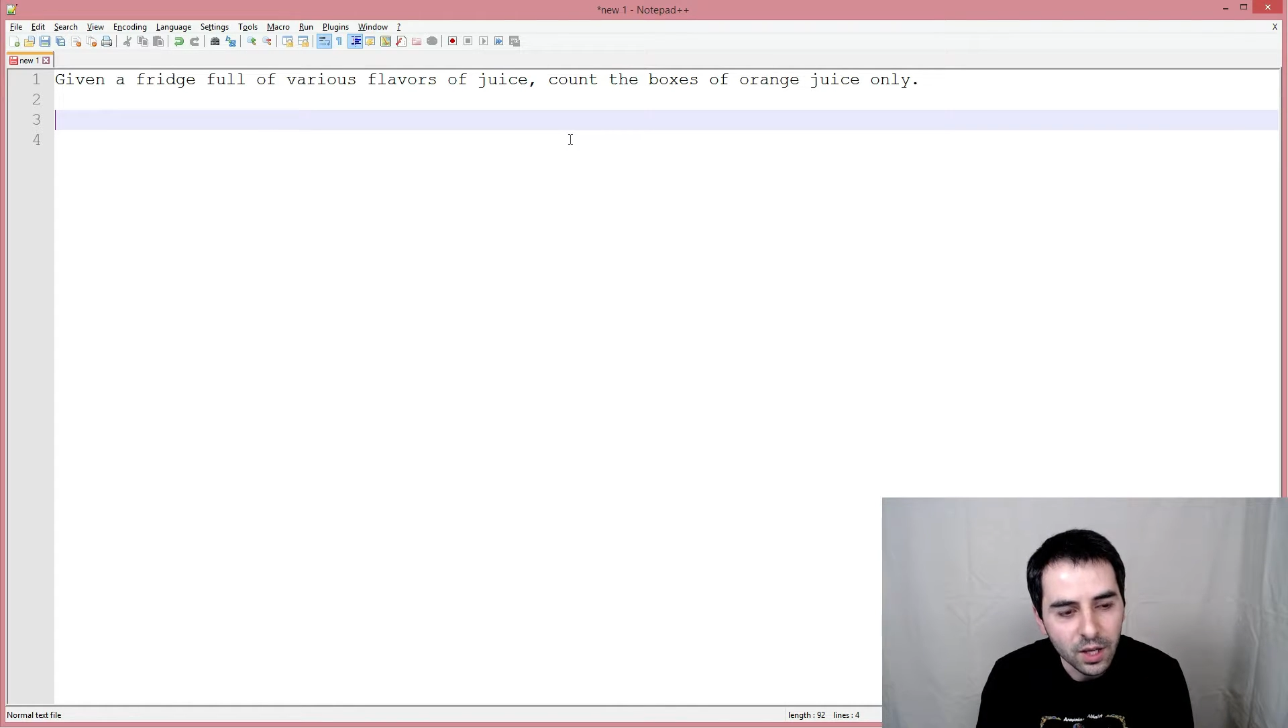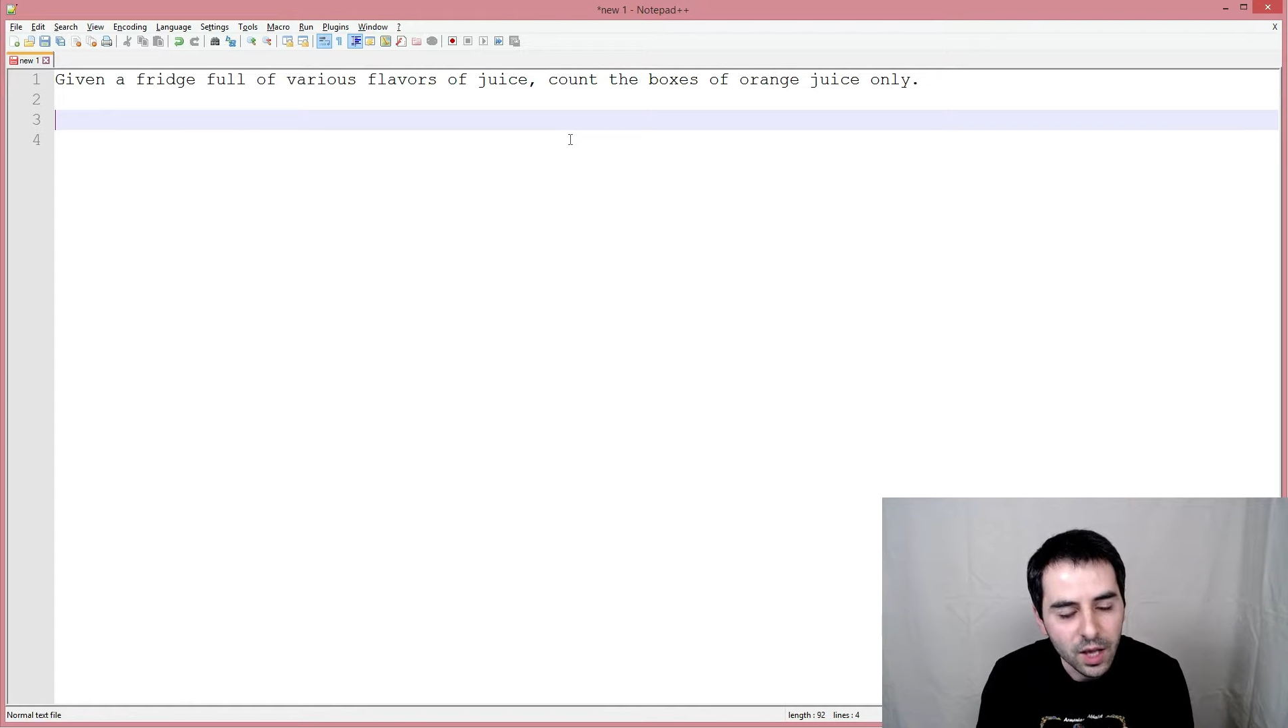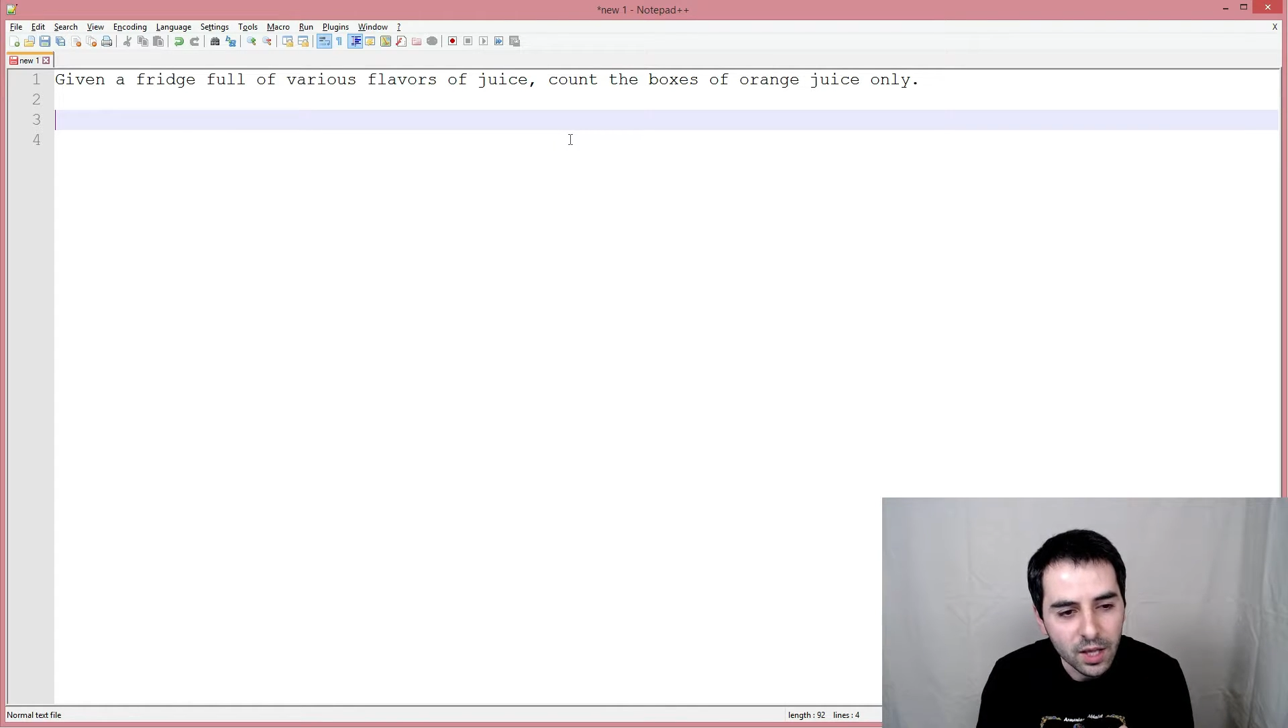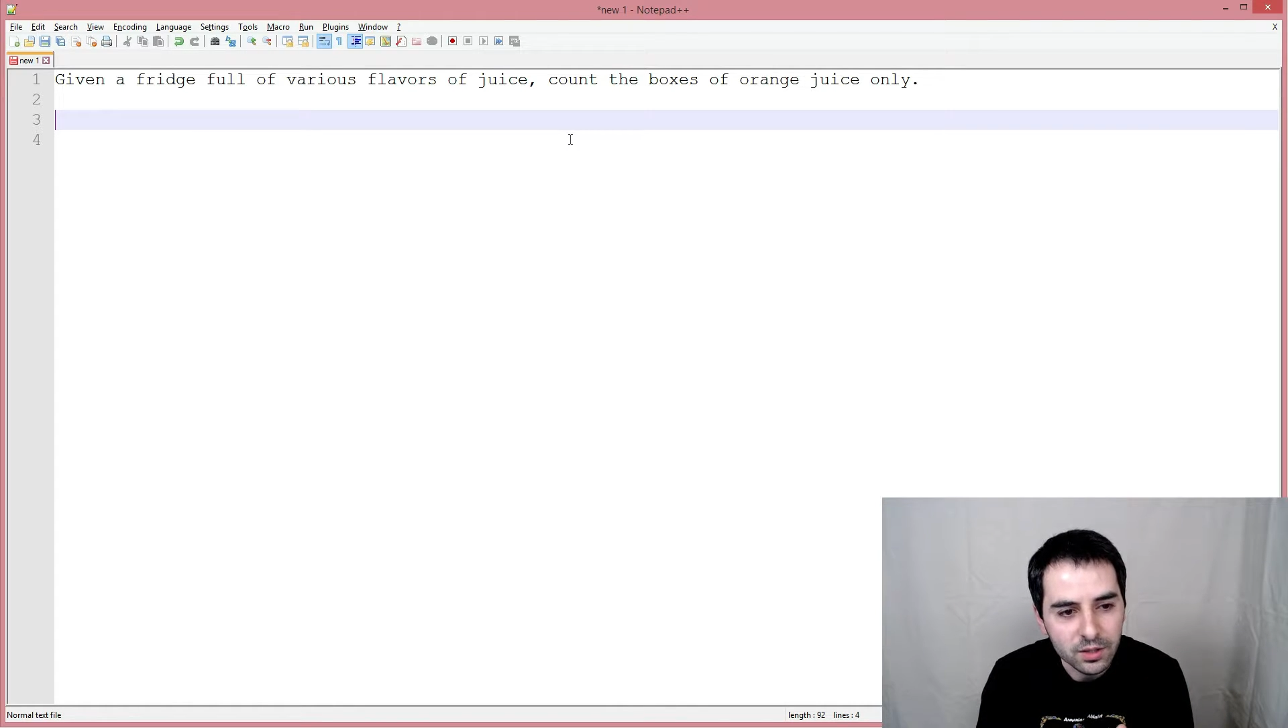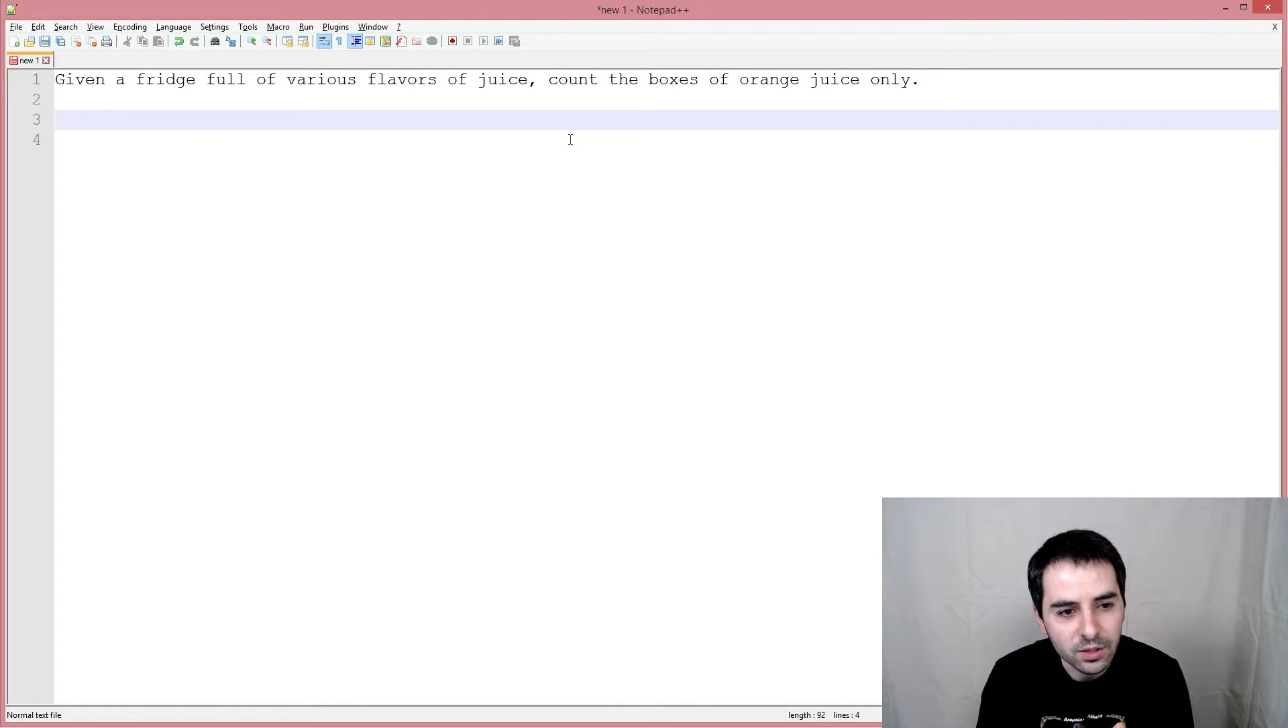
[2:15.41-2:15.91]

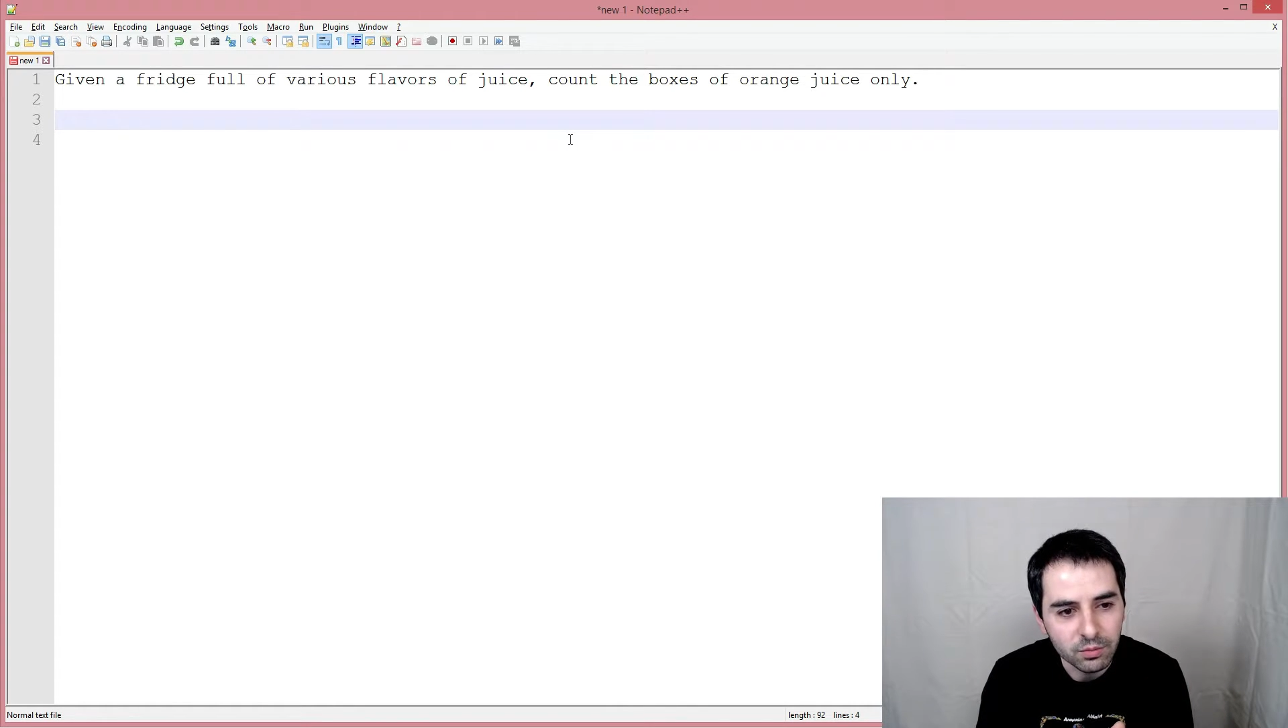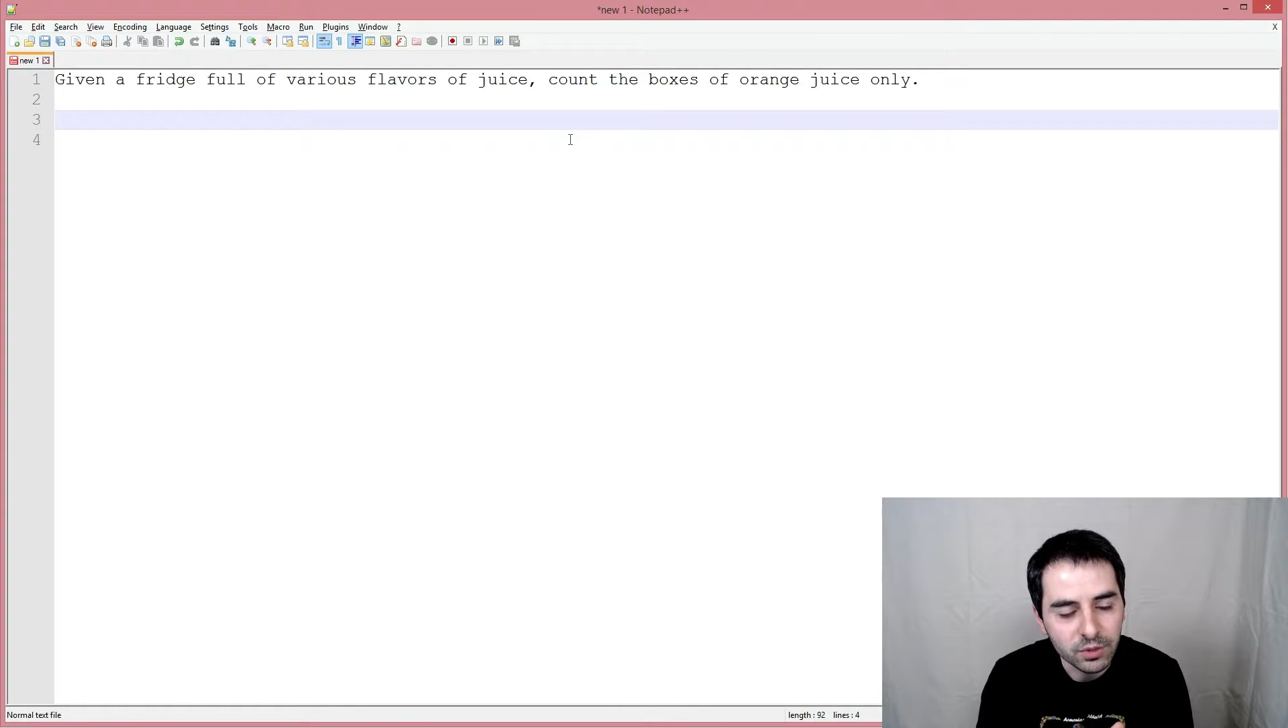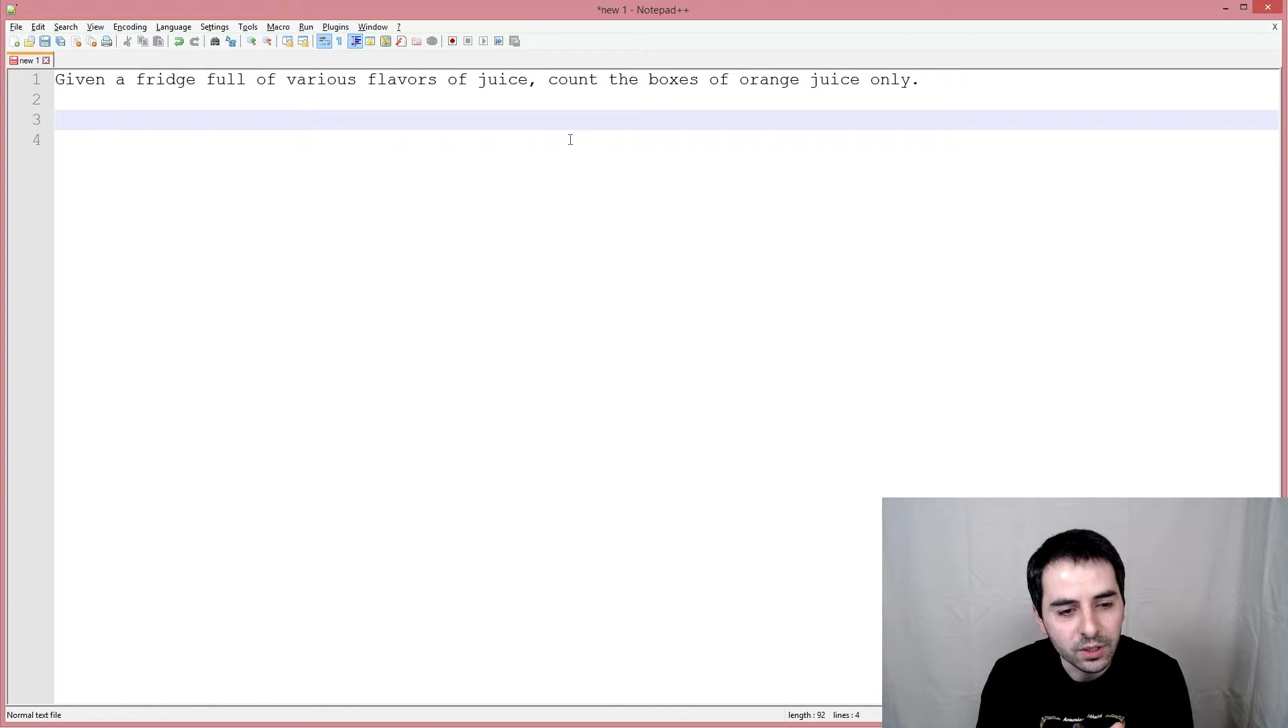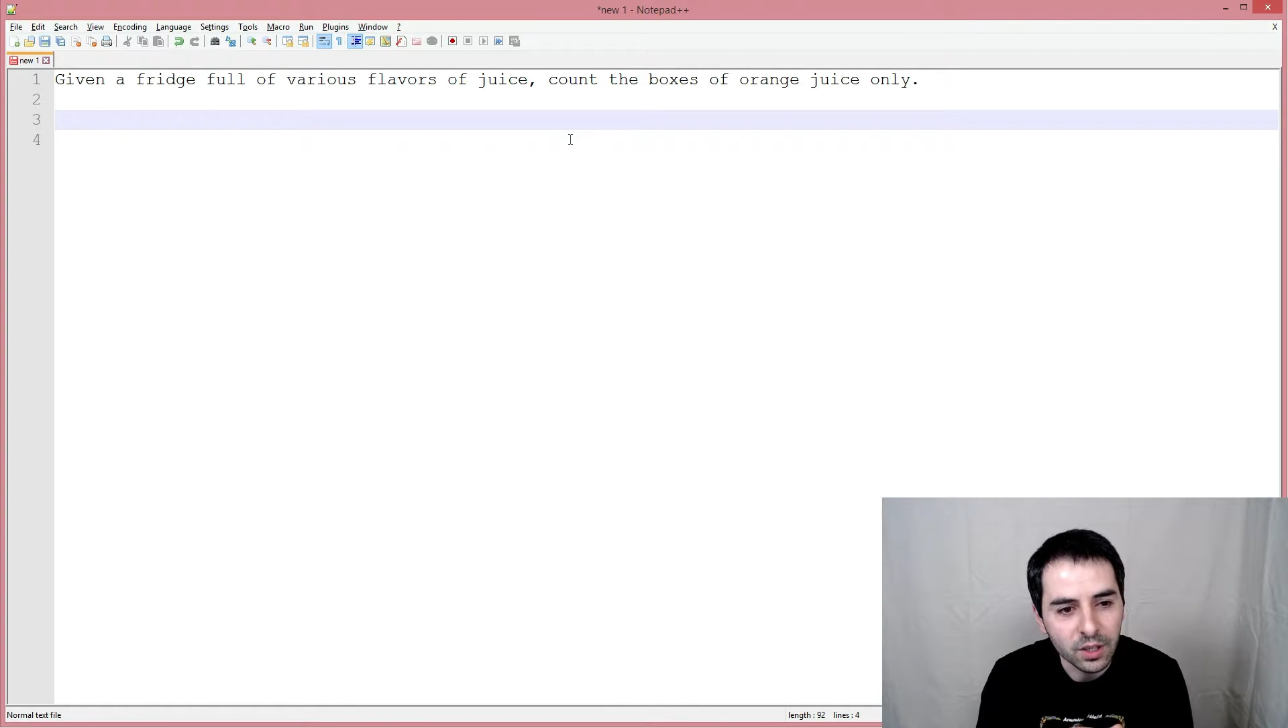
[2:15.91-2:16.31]
as something